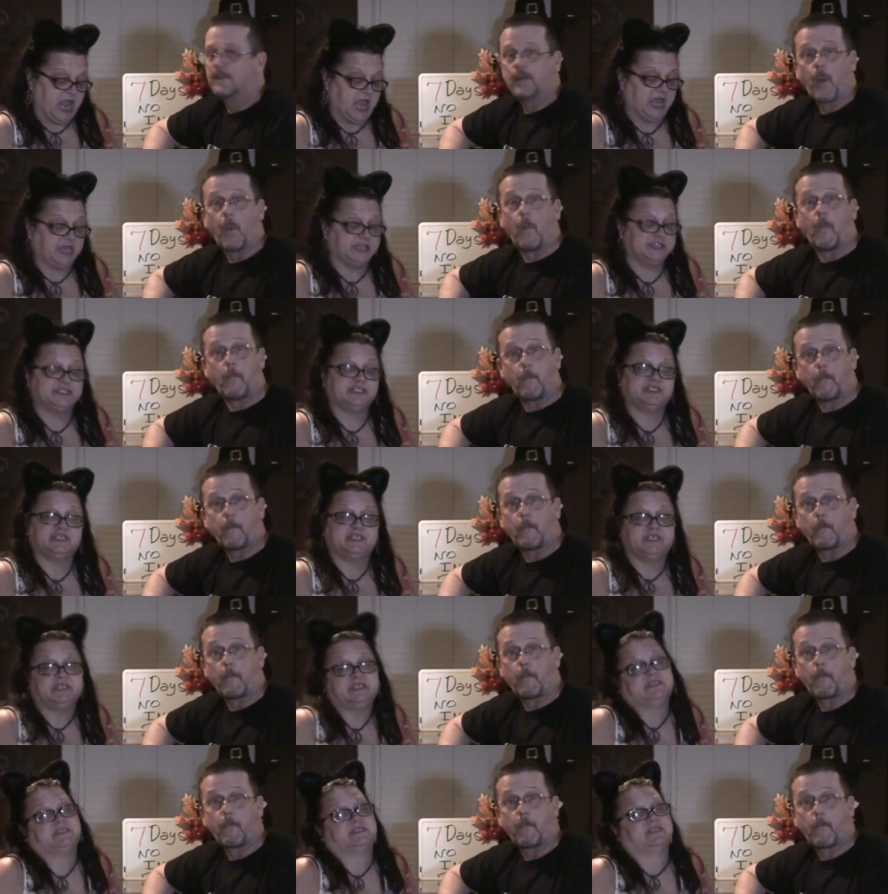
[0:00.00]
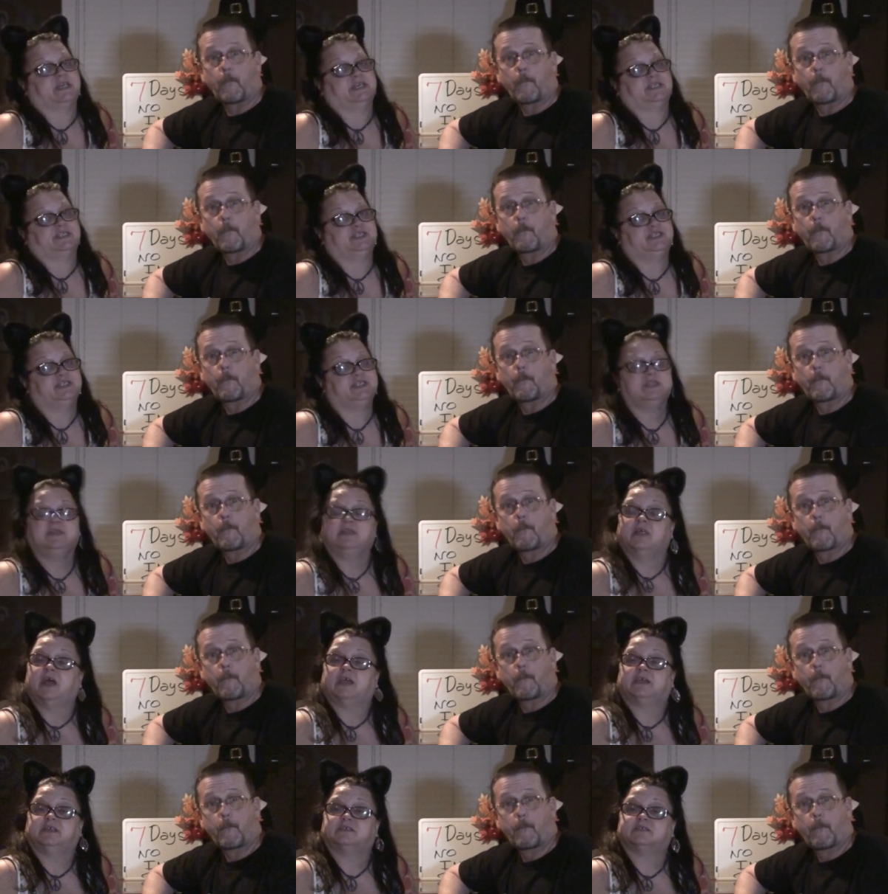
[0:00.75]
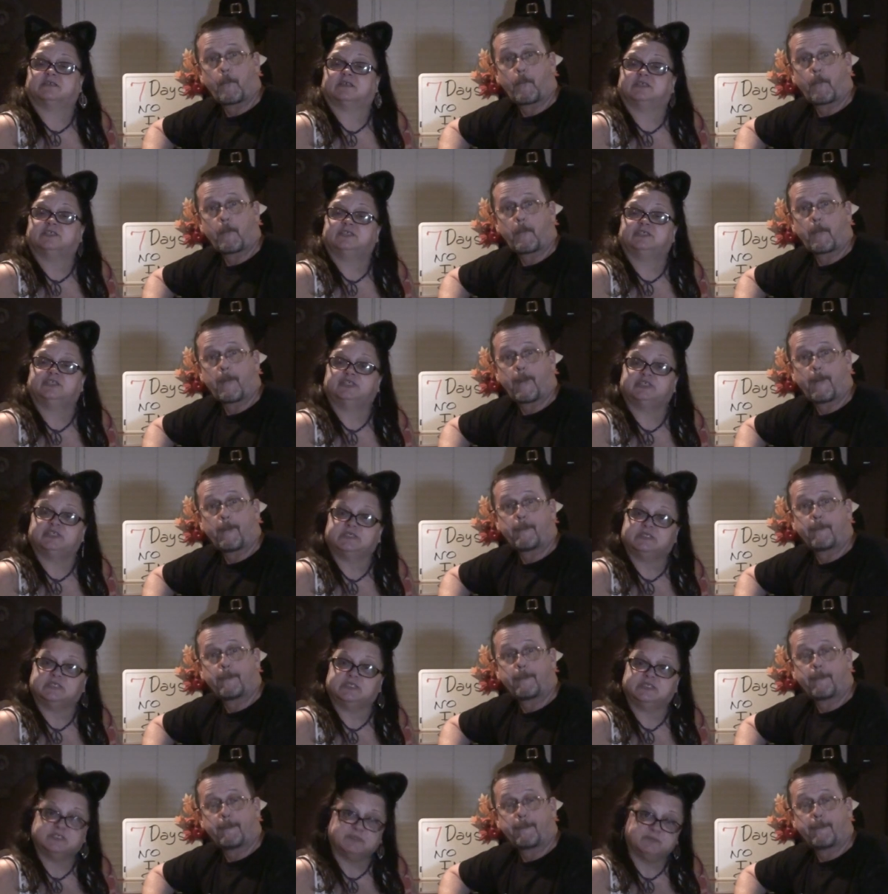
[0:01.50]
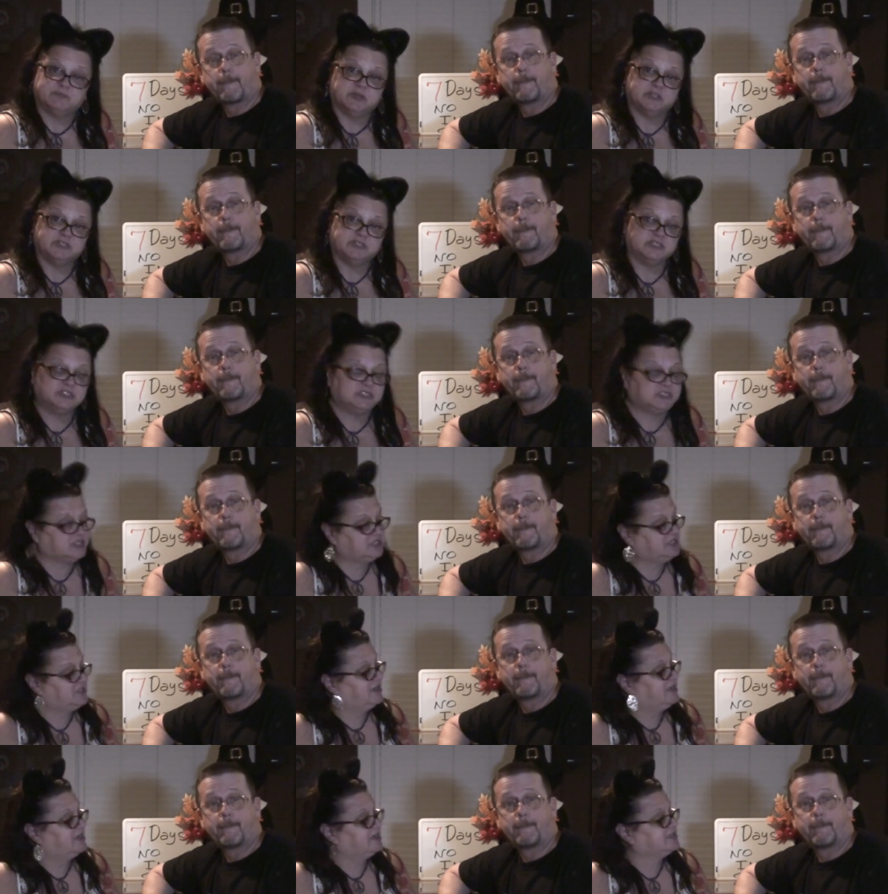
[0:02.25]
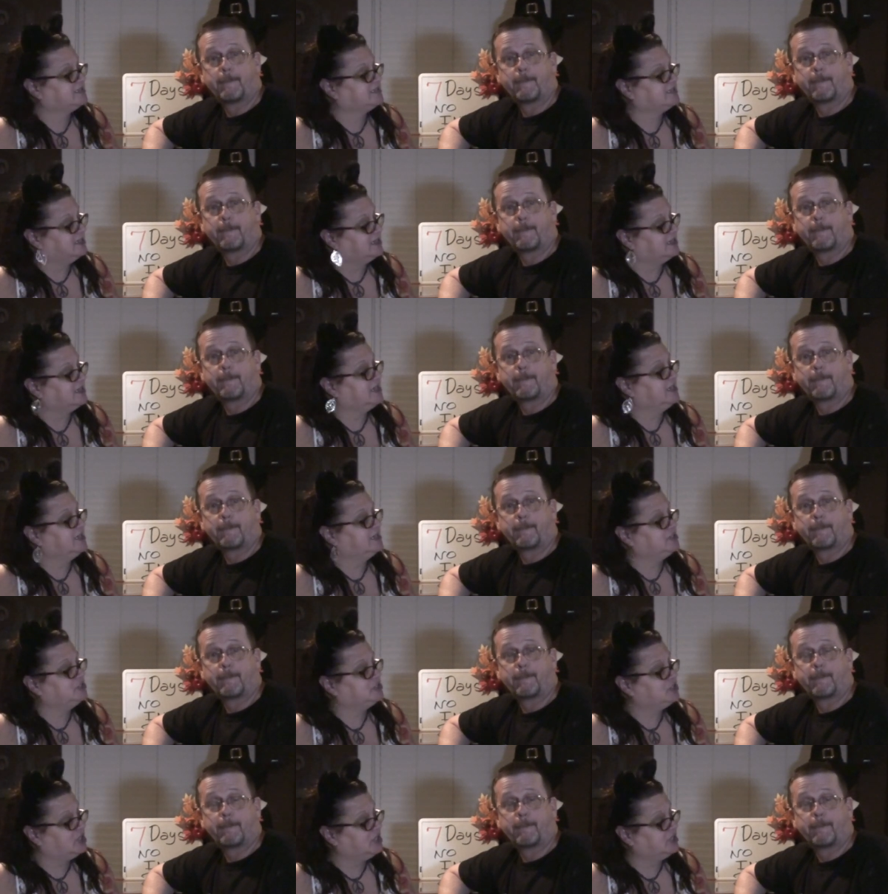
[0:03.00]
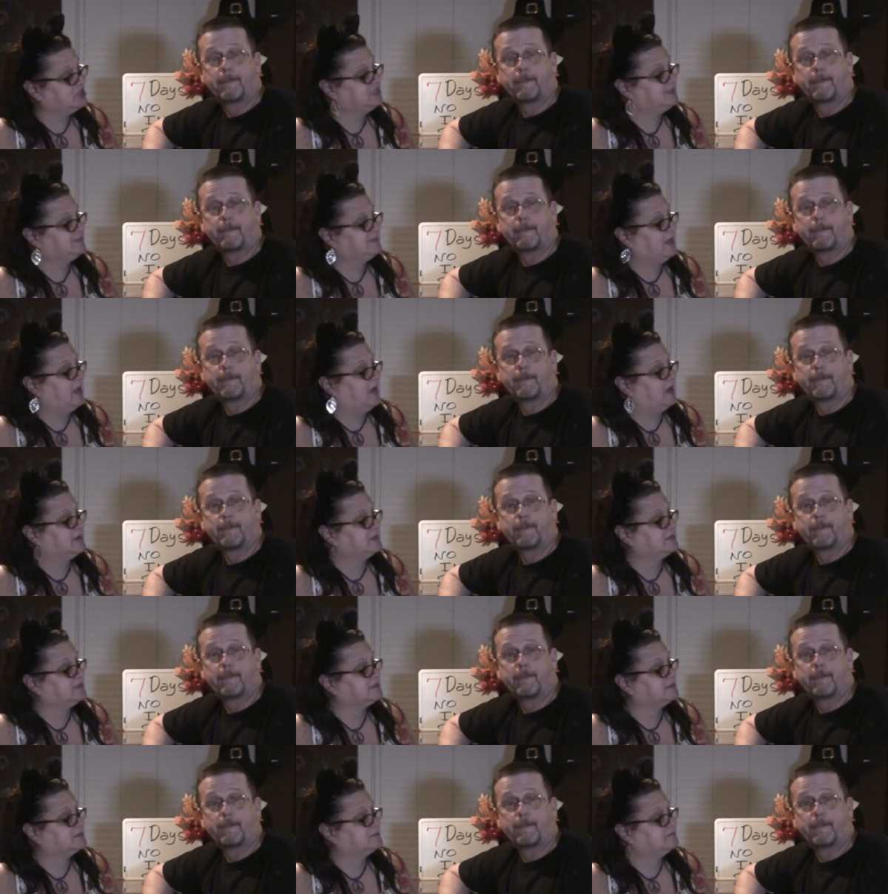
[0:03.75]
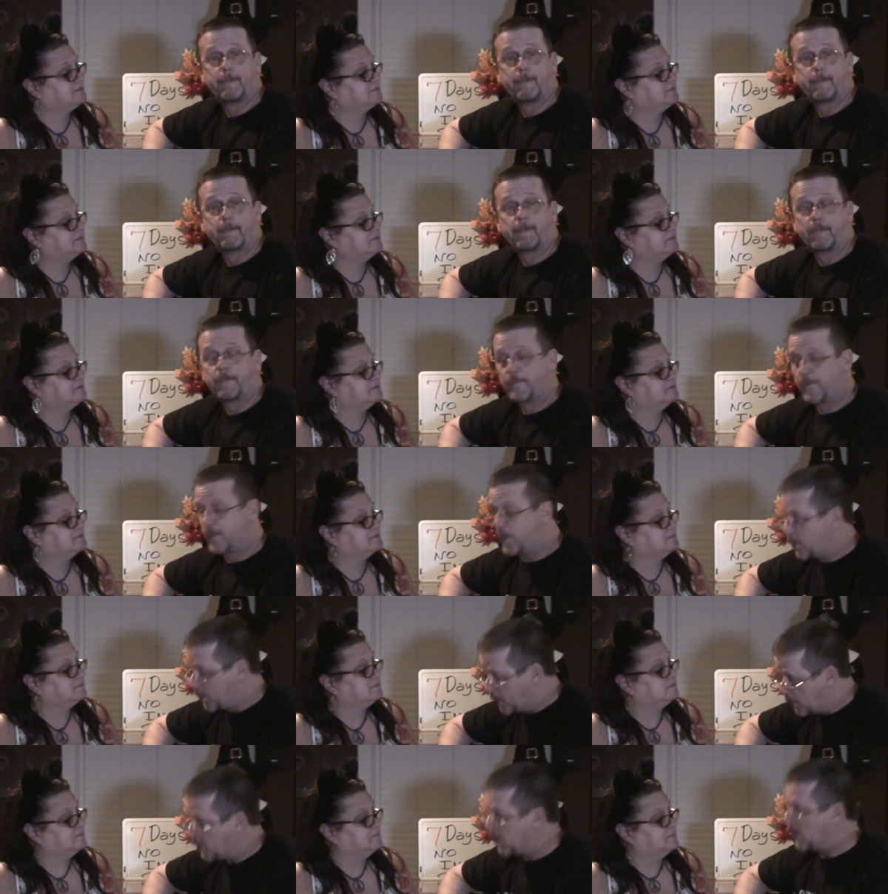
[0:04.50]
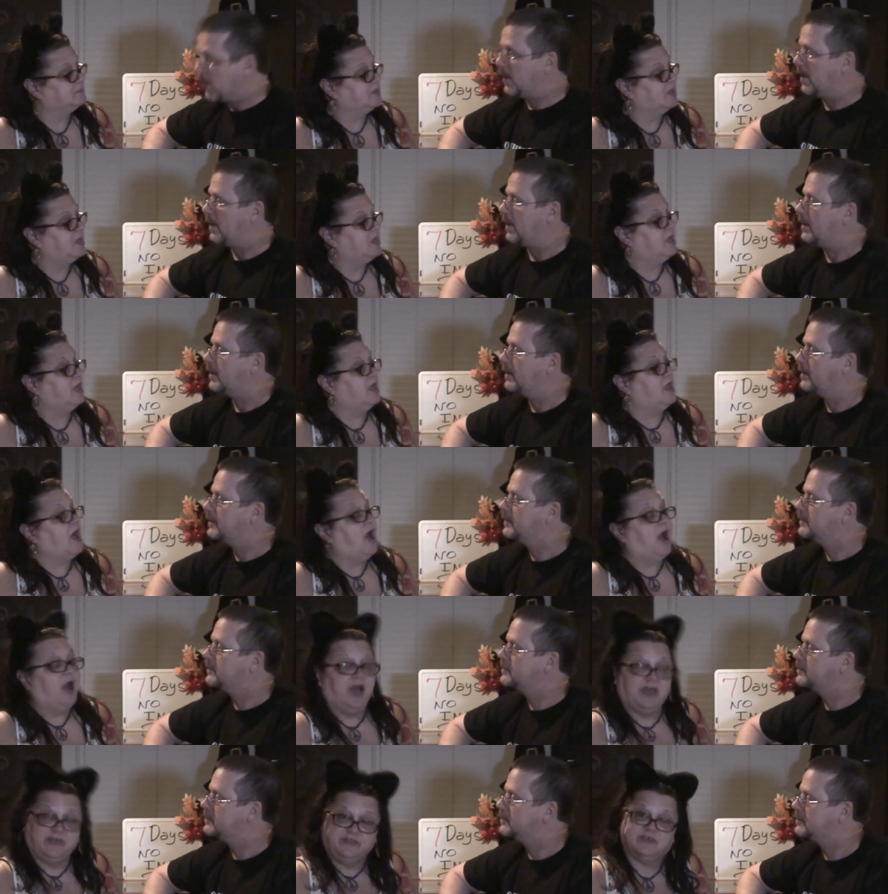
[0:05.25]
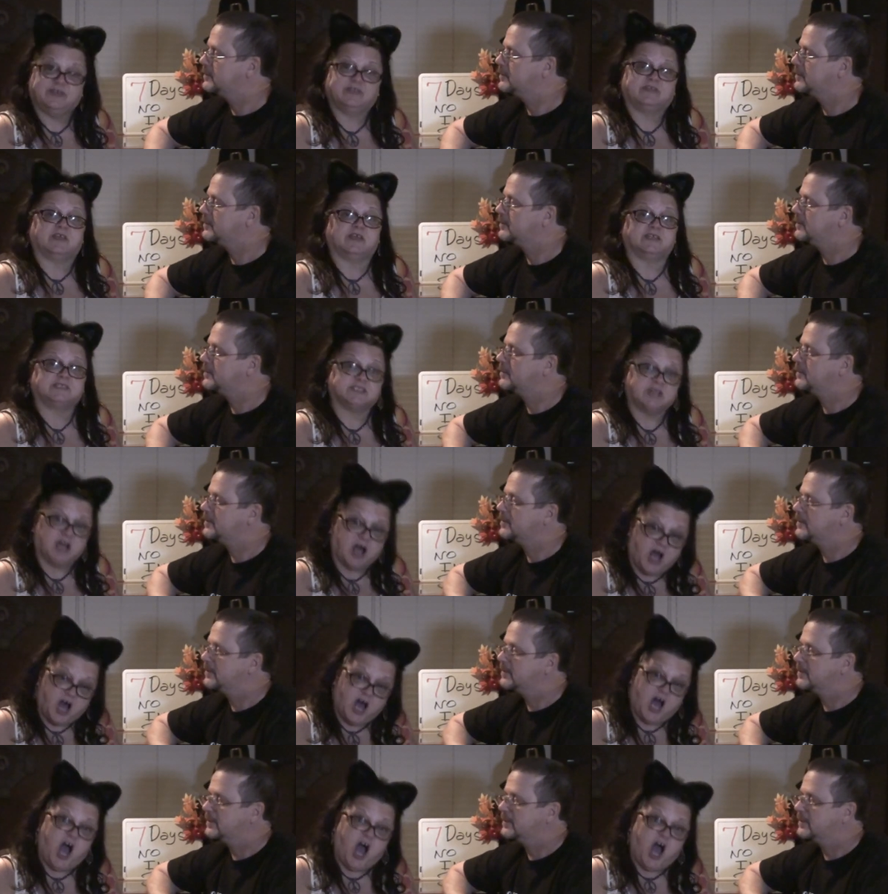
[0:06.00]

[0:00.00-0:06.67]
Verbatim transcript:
Speaker 1: And she said she likes us just as much as she likes Nikki and John's vlogs. Cool. I think that's